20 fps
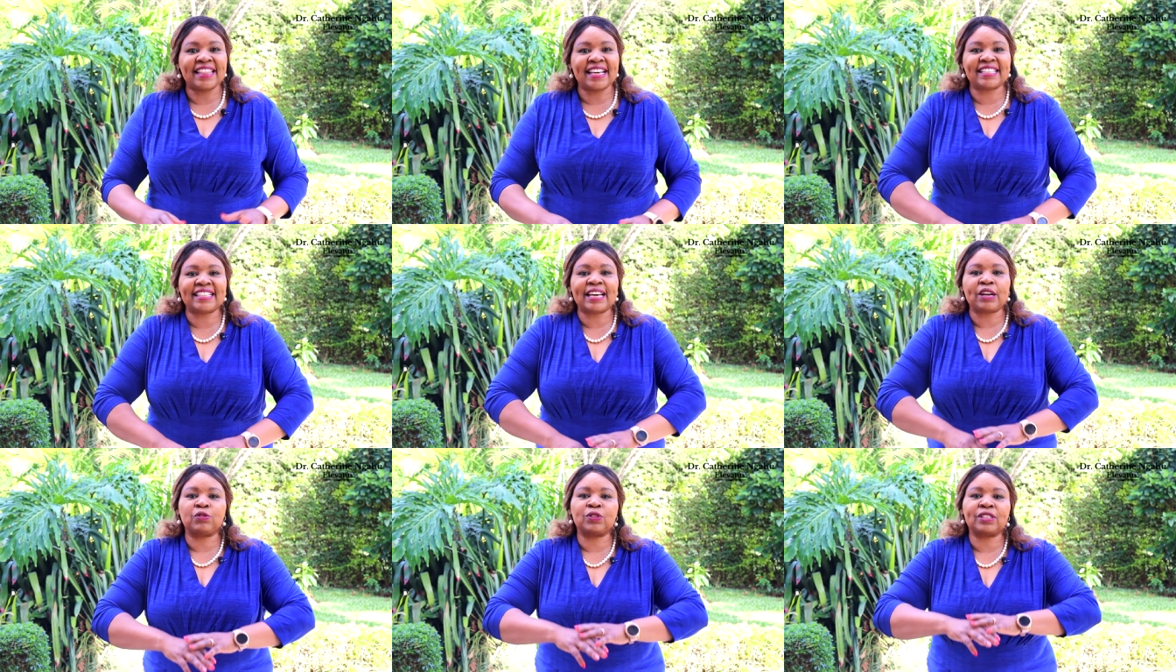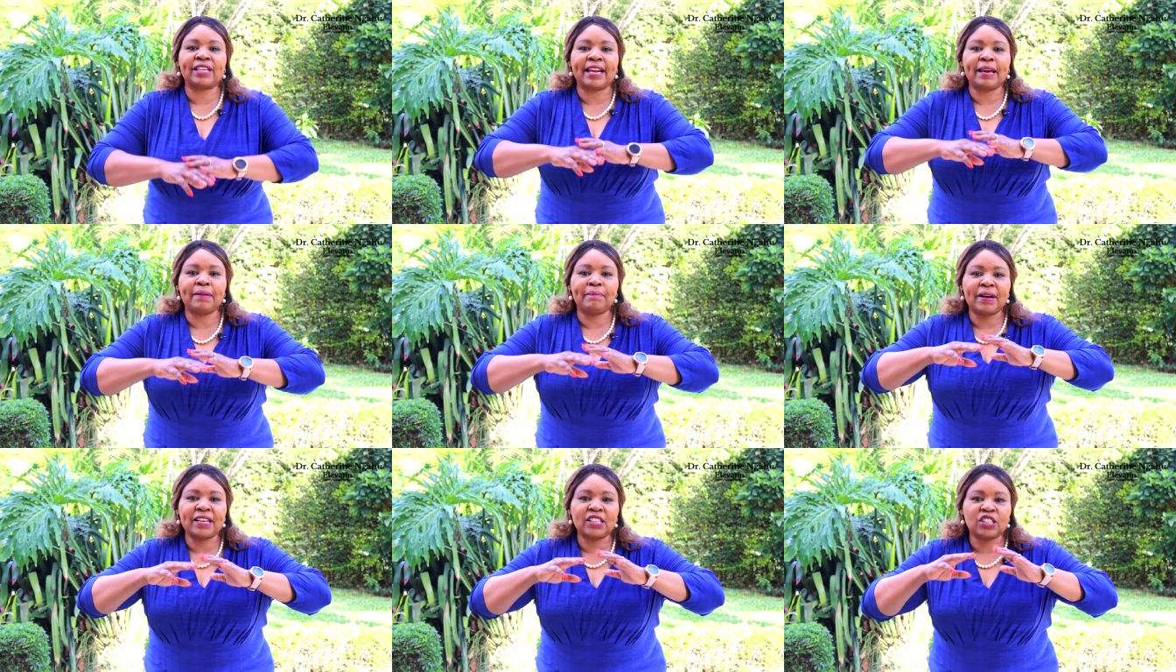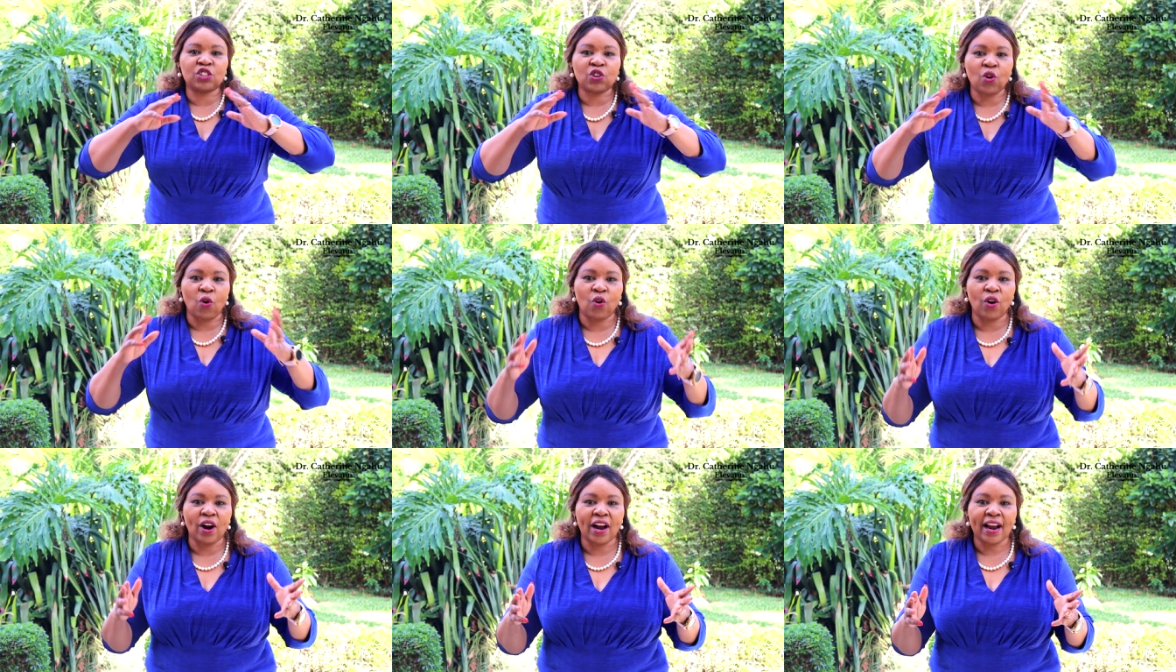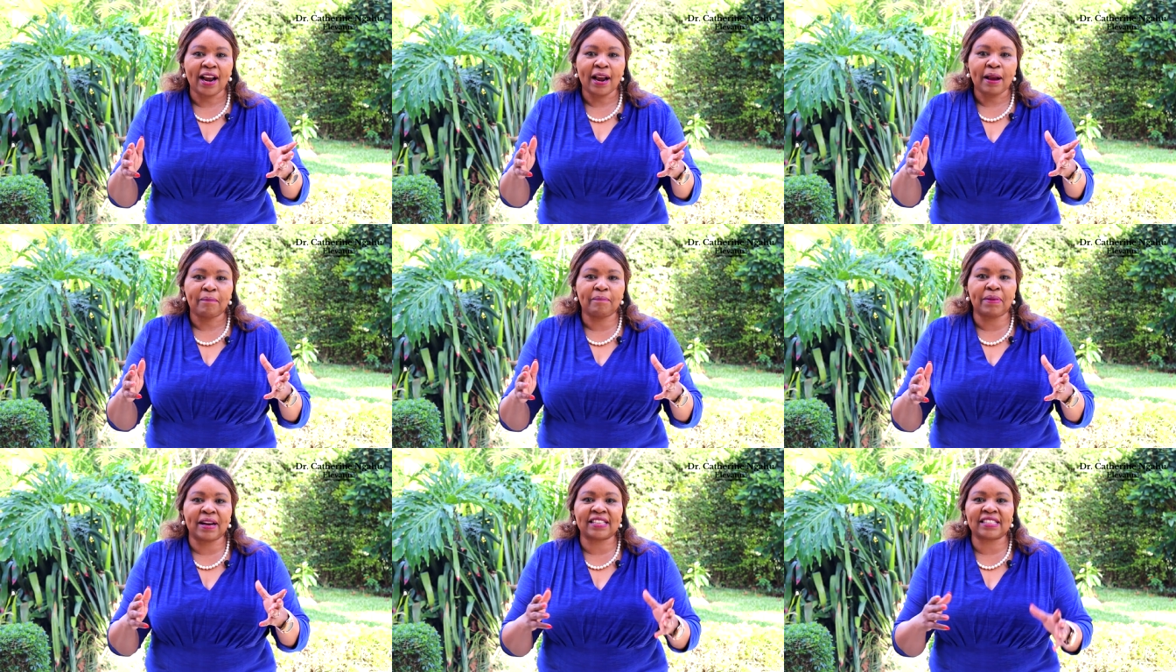The Jerusalema song
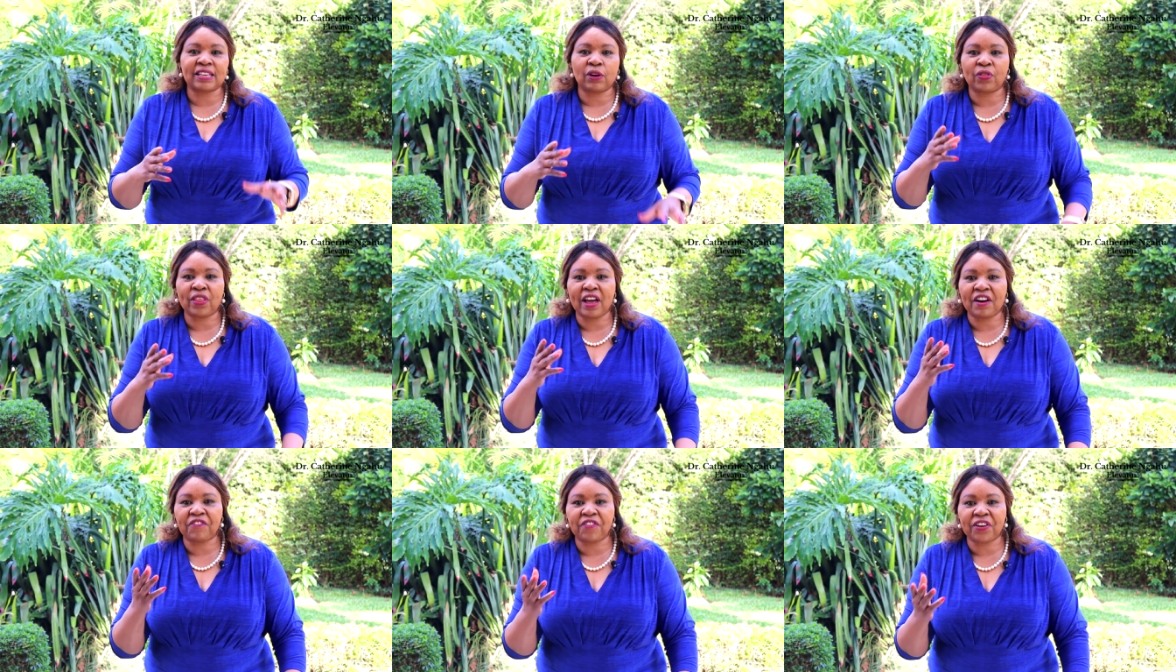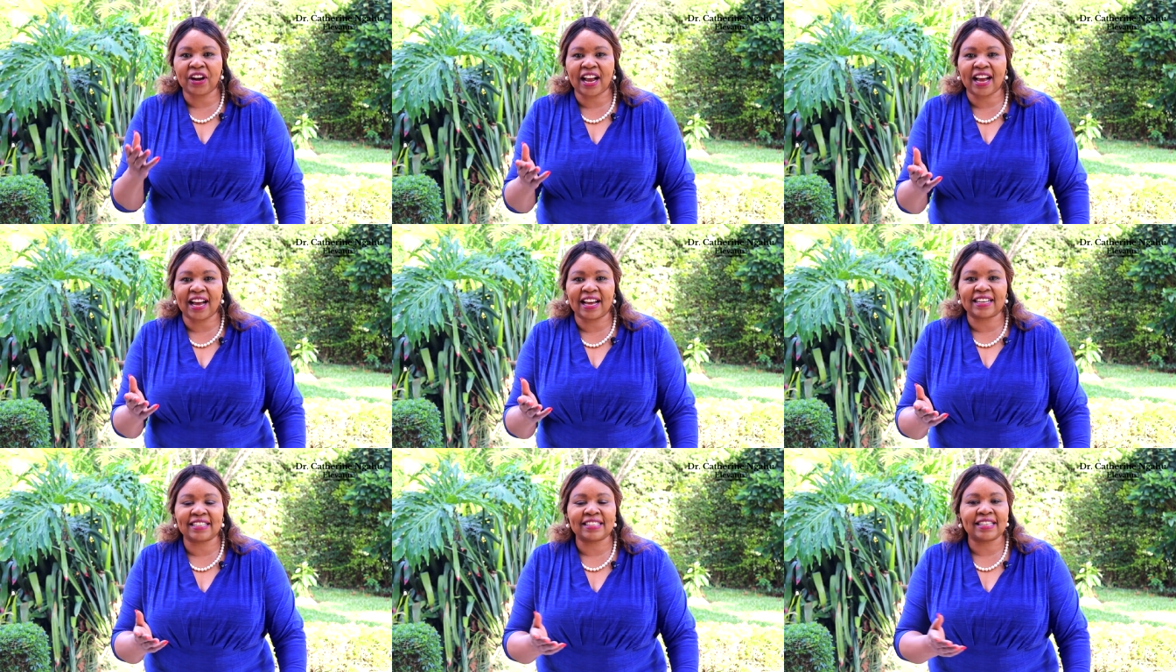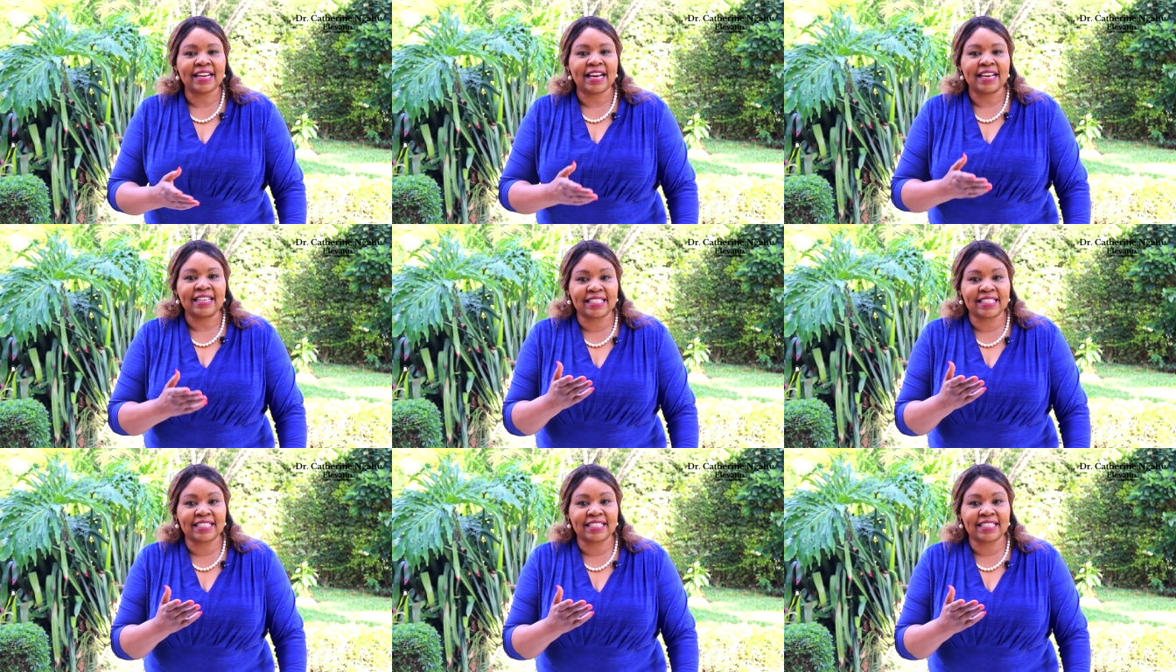by South African